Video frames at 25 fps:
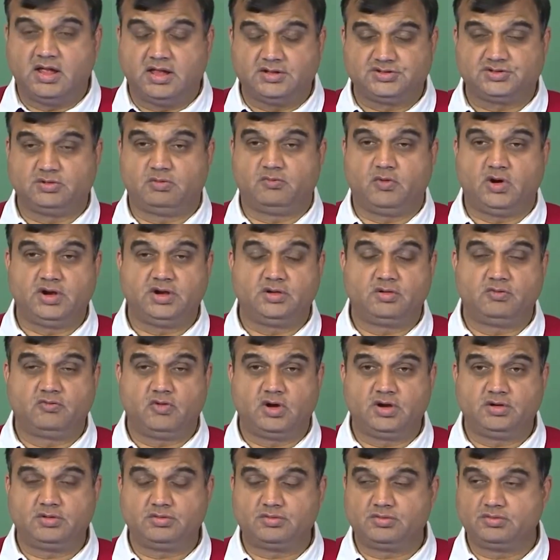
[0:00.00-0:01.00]
So, what do you
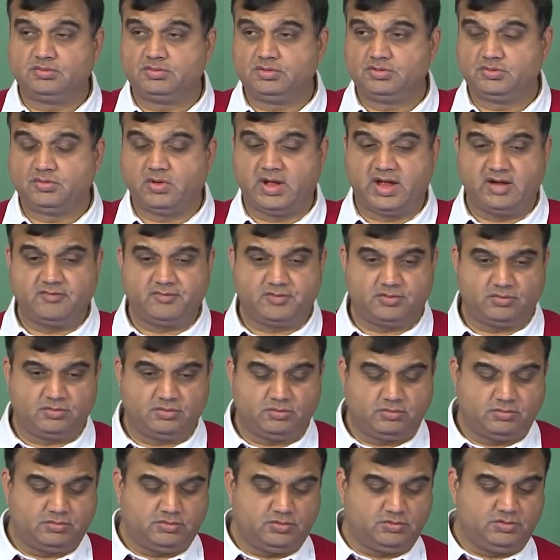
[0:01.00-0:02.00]
want to do? You
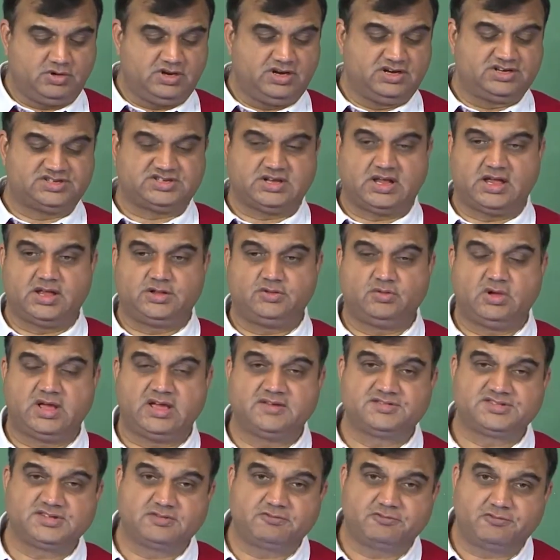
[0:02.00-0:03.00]

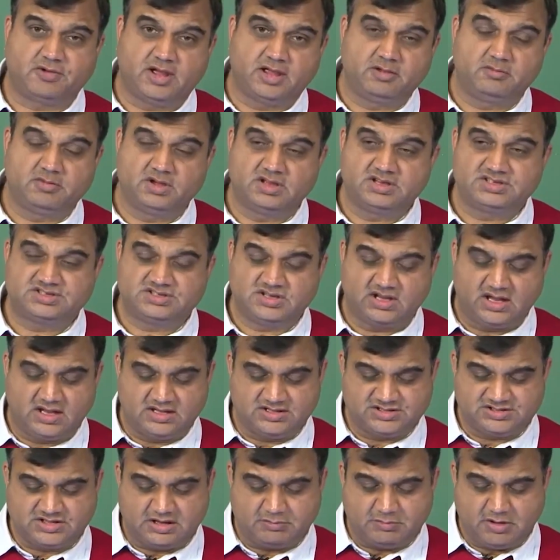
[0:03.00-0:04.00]
have some fibers
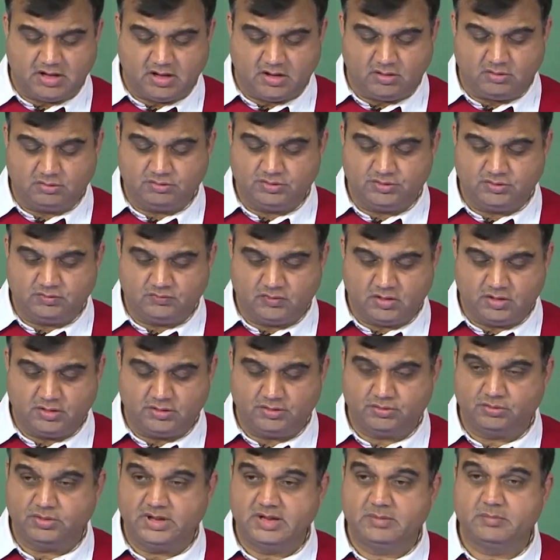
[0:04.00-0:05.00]
and somehow you want
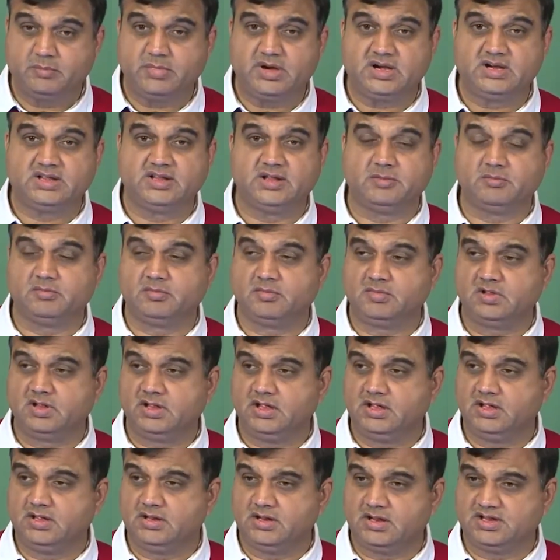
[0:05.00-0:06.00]
to embed them
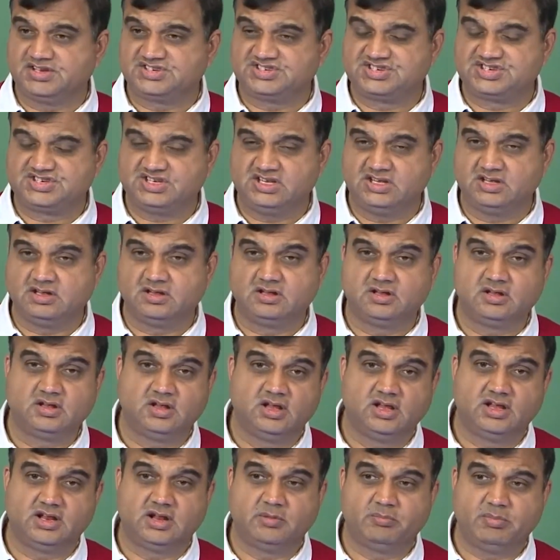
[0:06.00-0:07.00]
in
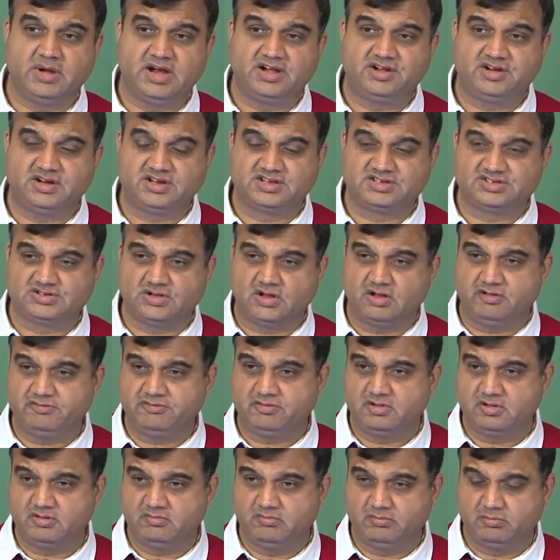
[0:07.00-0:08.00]
a matrix
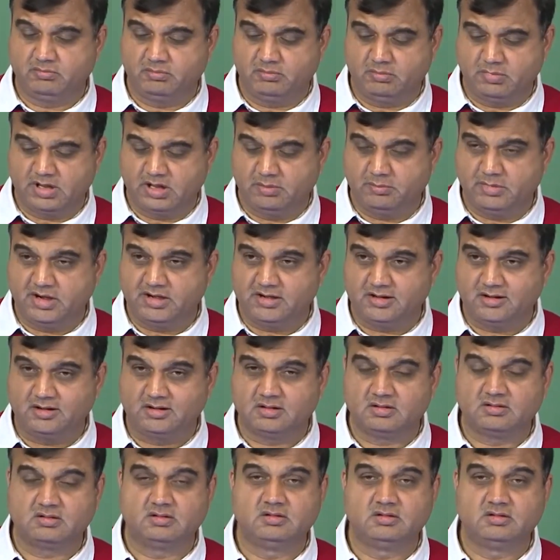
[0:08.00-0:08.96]
of a metal.